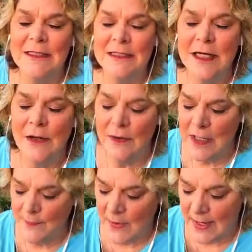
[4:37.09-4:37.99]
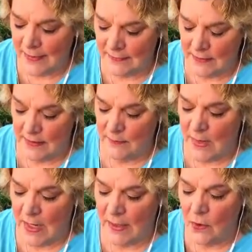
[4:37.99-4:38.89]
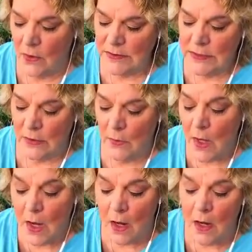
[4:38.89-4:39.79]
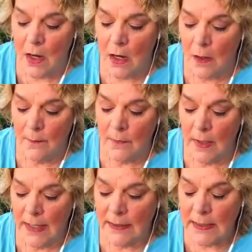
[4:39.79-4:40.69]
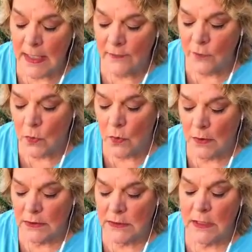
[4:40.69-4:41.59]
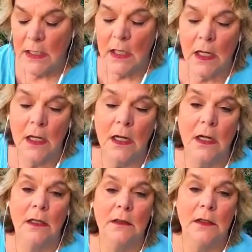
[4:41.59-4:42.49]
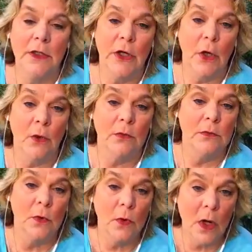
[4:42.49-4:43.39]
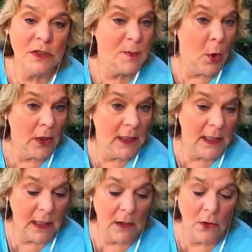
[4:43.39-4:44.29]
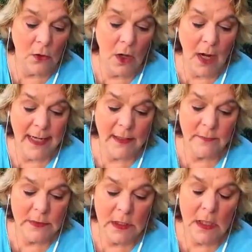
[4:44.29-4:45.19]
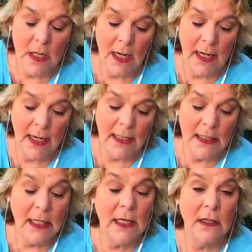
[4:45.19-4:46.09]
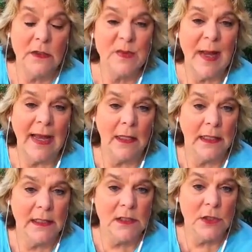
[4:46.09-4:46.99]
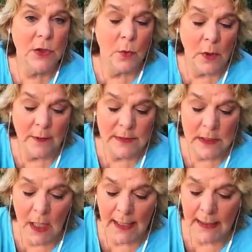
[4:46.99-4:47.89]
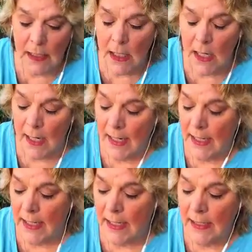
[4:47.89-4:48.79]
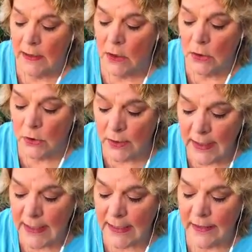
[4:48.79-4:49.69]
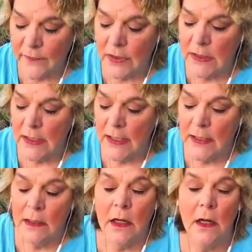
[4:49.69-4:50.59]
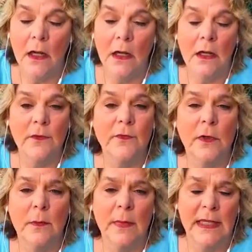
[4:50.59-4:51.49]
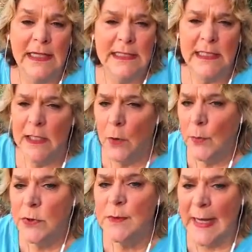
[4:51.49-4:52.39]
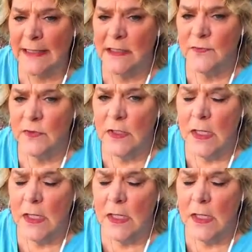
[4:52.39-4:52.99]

So keep that in mind also. And then, of course, cross-marketing your items and getting those backlinks to your website and looking at everything from an SEO perspective.